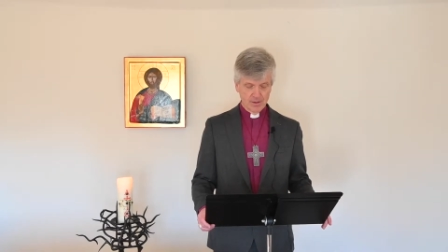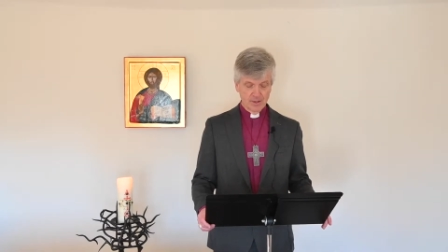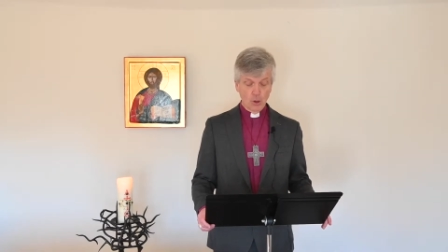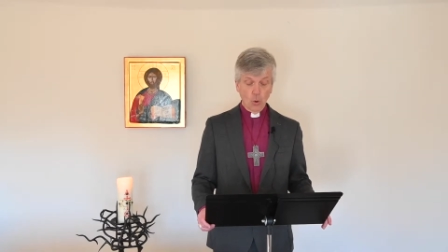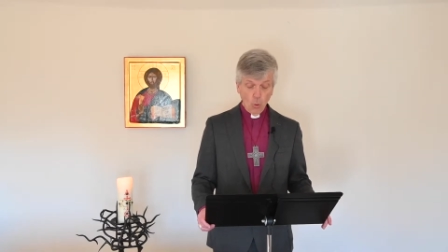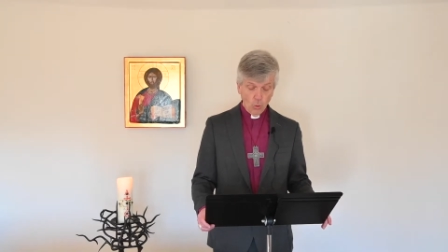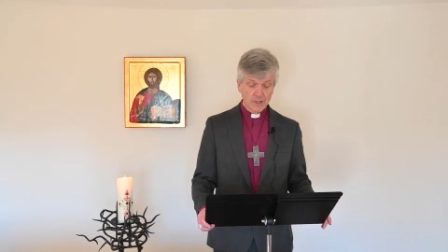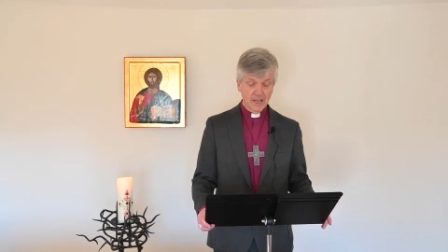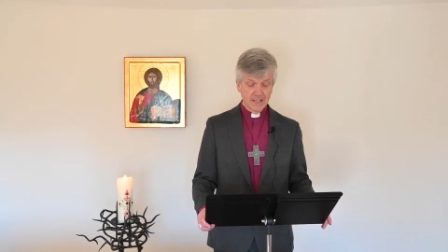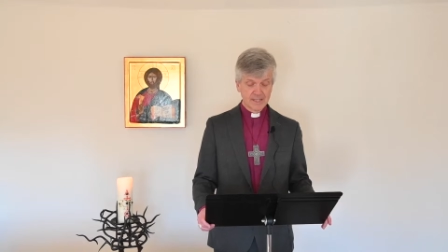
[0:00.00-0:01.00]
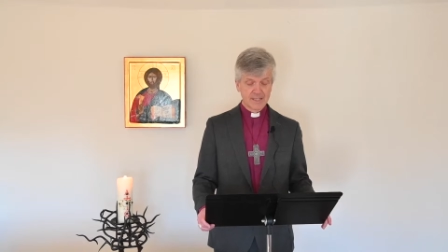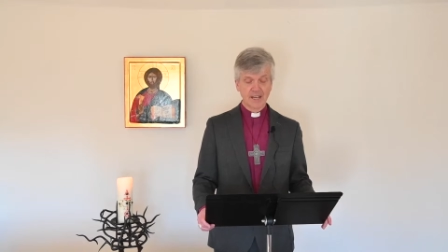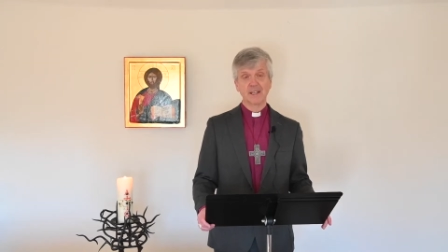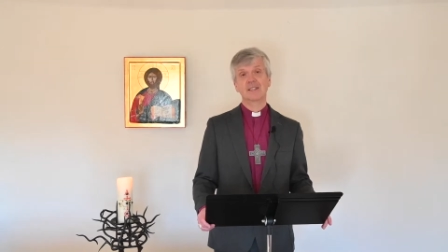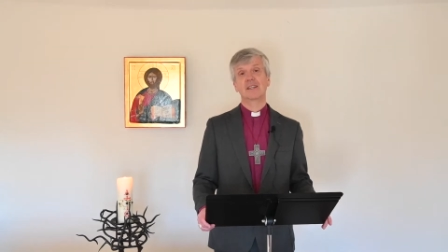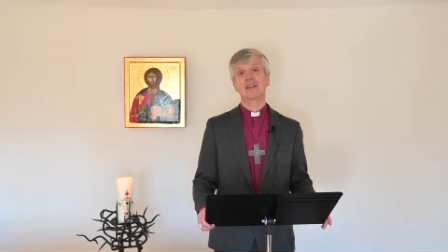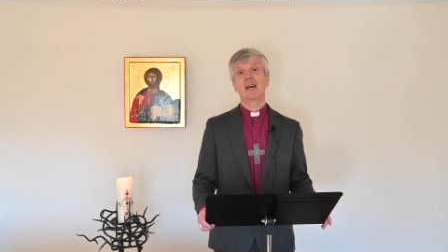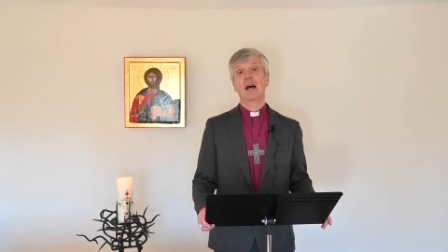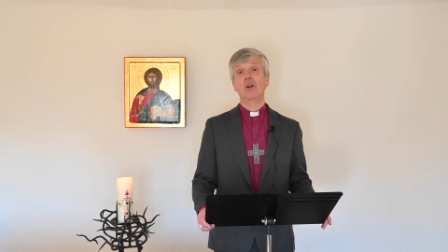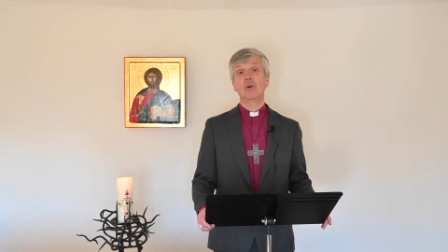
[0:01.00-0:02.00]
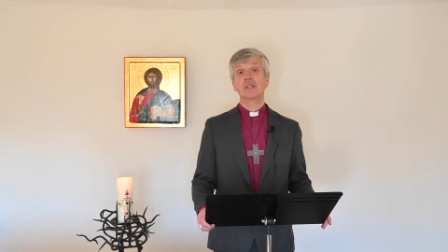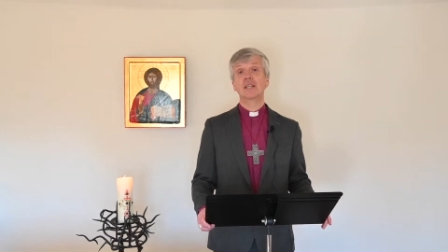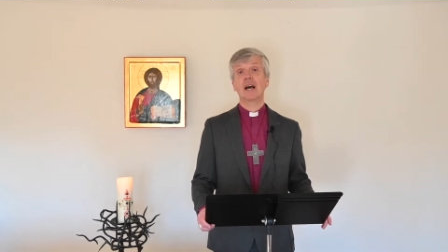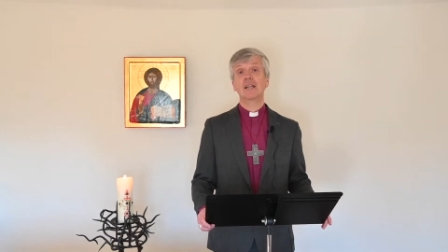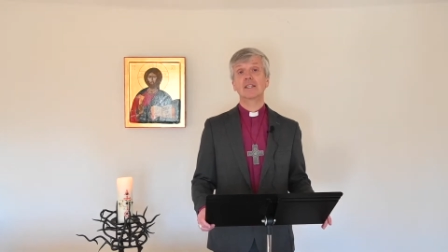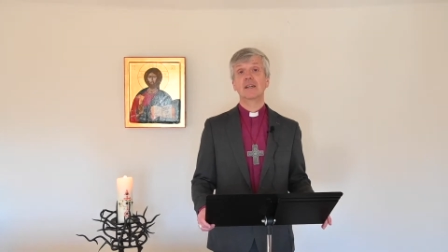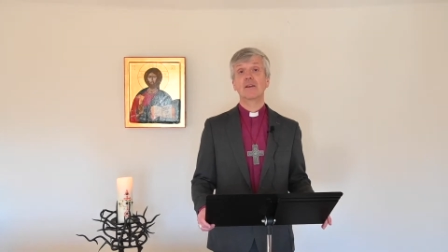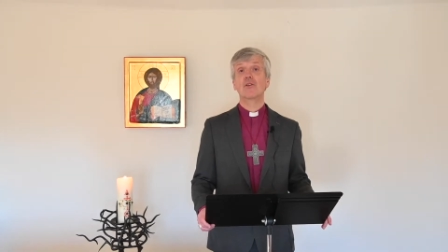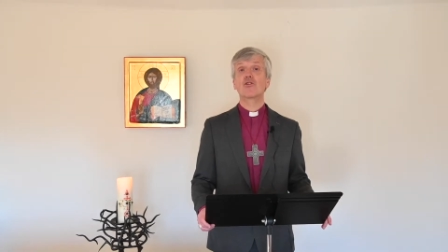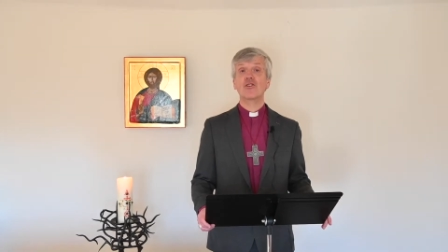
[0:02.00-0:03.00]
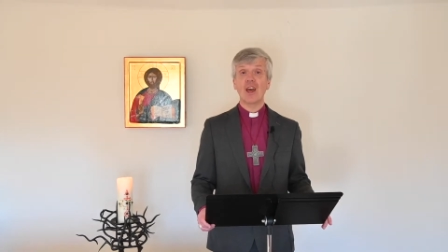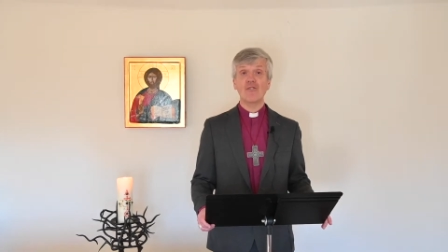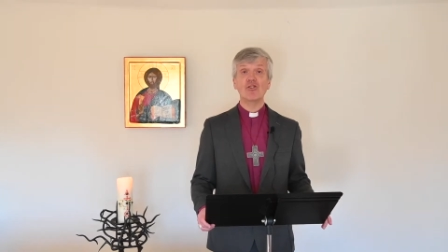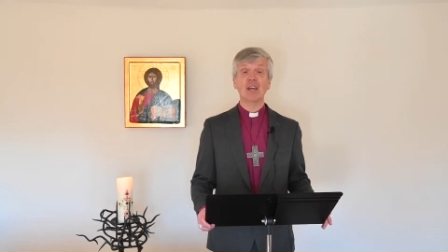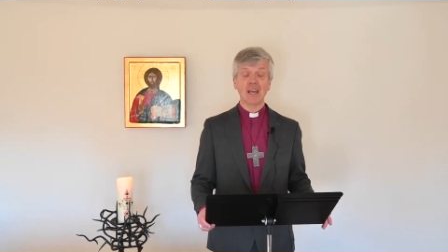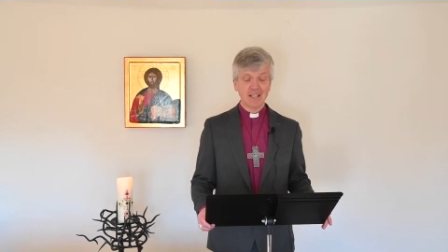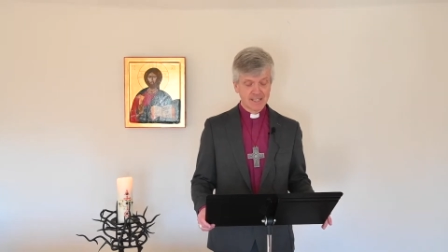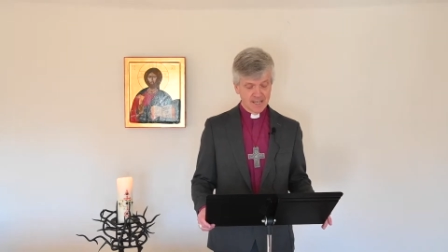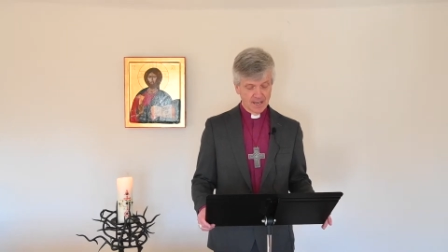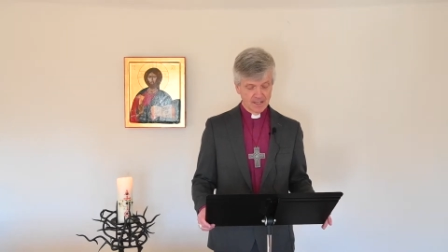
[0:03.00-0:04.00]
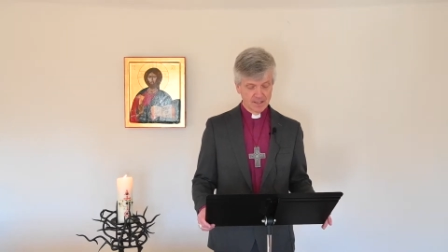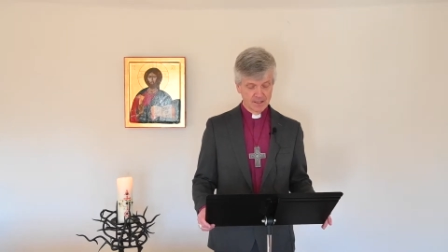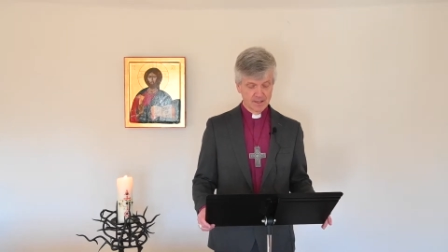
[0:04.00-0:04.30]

the hoarding instinct alongside the sharing instinct.